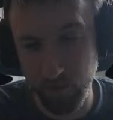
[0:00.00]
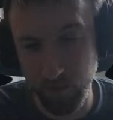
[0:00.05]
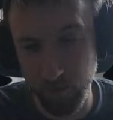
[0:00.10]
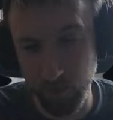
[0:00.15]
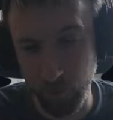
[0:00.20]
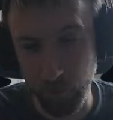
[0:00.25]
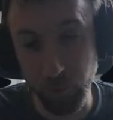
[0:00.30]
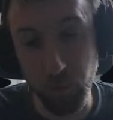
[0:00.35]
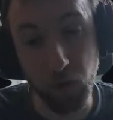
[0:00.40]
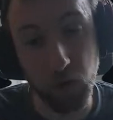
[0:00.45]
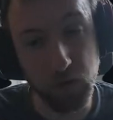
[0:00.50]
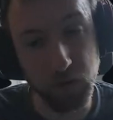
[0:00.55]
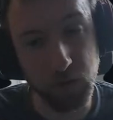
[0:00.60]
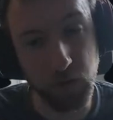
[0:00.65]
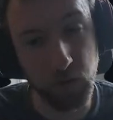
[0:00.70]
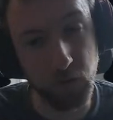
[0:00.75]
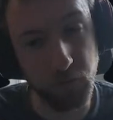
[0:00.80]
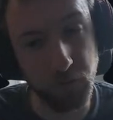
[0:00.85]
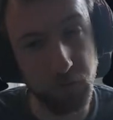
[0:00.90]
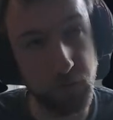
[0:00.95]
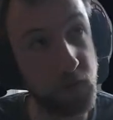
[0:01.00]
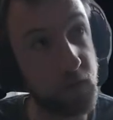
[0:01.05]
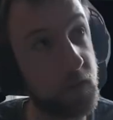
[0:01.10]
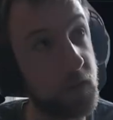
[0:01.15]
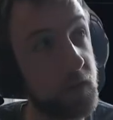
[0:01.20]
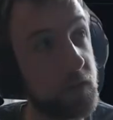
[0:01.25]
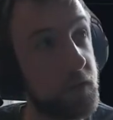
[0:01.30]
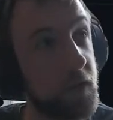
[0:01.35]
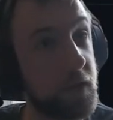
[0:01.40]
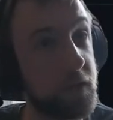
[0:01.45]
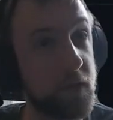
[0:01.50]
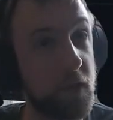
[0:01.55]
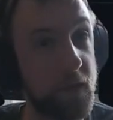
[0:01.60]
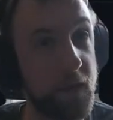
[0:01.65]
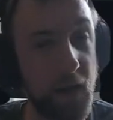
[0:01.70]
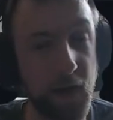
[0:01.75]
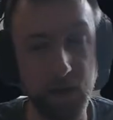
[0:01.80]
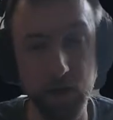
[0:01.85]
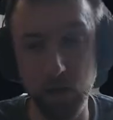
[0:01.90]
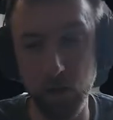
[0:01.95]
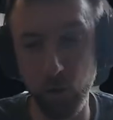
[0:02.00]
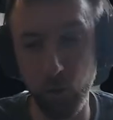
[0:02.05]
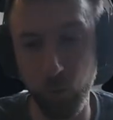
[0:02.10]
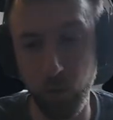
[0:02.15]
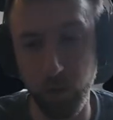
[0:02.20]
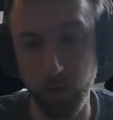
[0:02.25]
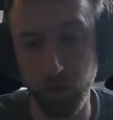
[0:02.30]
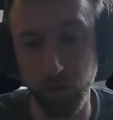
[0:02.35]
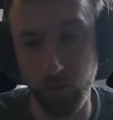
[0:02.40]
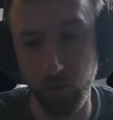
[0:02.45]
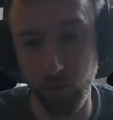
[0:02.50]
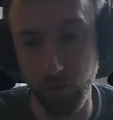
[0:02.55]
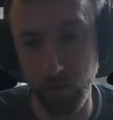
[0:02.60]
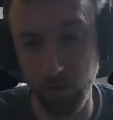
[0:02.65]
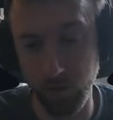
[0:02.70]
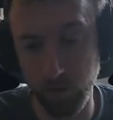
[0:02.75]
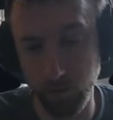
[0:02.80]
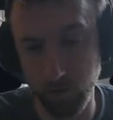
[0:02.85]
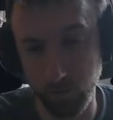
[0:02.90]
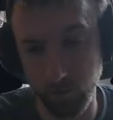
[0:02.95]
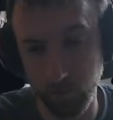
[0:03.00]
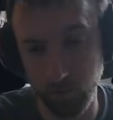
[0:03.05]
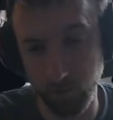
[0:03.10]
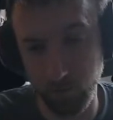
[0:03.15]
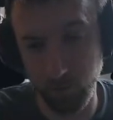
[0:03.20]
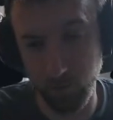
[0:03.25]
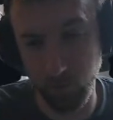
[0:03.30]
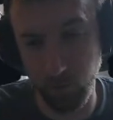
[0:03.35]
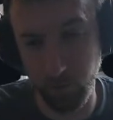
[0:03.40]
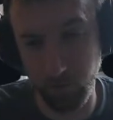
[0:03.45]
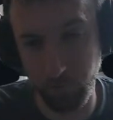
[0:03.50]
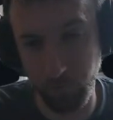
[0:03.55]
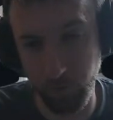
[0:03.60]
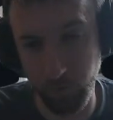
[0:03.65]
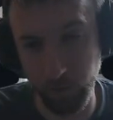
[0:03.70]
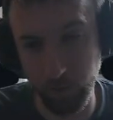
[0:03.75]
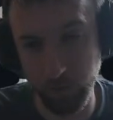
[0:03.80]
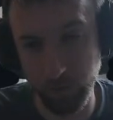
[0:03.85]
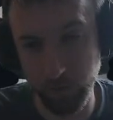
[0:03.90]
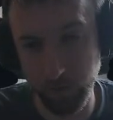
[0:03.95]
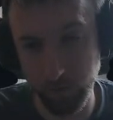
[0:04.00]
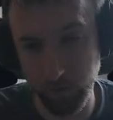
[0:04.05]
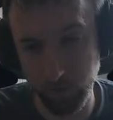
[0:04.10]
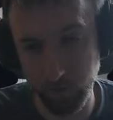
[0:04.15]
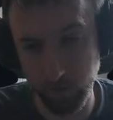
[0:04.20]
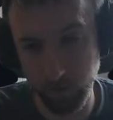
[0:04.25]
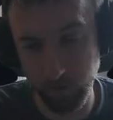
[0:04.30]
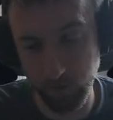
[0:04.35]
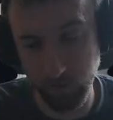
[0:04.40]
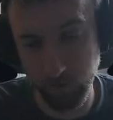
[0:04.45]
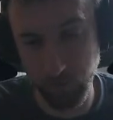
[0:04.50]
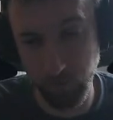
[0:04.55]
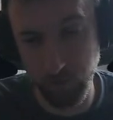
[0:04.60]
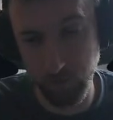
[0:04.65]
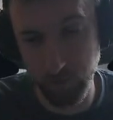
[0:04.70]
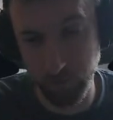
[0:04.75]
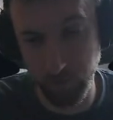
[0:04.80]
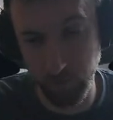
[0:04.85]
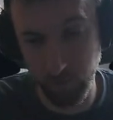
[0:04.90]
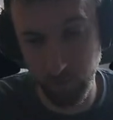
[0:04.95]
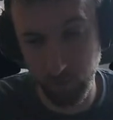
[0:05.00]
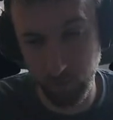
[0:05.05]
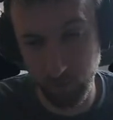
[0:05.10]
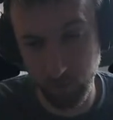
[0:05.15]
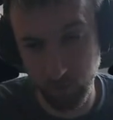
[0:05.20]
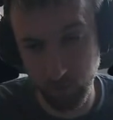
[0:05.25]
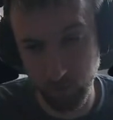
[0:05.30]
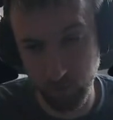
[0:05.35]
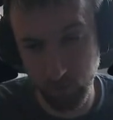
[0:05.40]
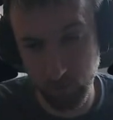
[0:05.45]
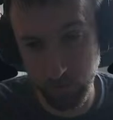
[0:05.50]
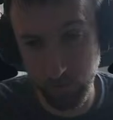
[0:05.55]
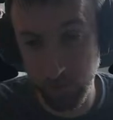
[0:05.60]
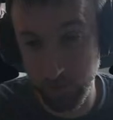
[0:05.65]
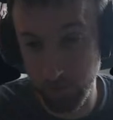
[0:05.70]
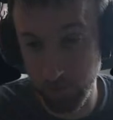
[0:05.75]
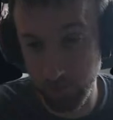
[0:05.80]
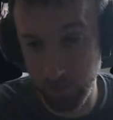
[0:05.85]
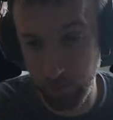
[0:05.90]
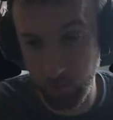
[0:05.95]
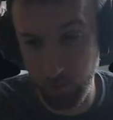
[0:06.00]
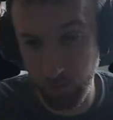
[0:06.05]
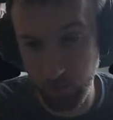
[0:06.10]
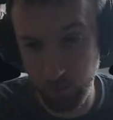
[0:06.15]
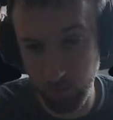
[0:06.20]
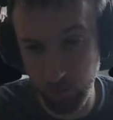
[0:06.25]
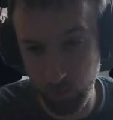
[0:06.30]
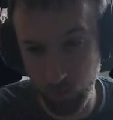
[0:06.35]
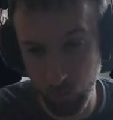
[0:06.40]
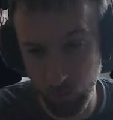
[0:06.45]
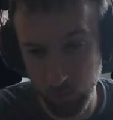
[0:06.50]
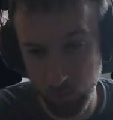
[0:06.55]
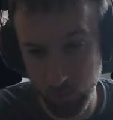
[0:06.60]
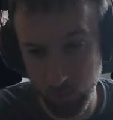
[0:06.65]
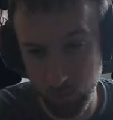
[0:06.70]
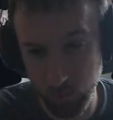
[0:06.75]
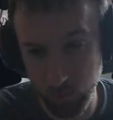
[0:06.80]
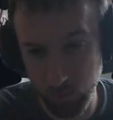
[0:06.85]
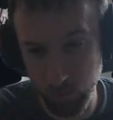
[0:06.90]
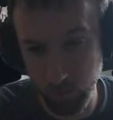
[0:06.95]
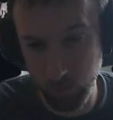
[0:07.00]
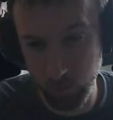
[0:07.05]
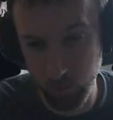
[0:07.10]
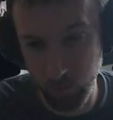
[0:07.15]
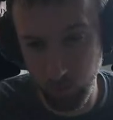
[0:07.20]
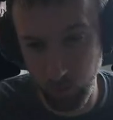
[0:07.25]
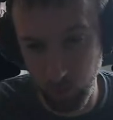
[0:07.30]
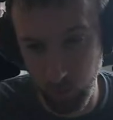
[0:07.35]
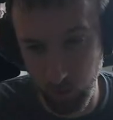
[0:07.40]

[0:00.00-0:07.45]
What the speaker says: we parse all of the JSON data with our various specific sensors that we want to do.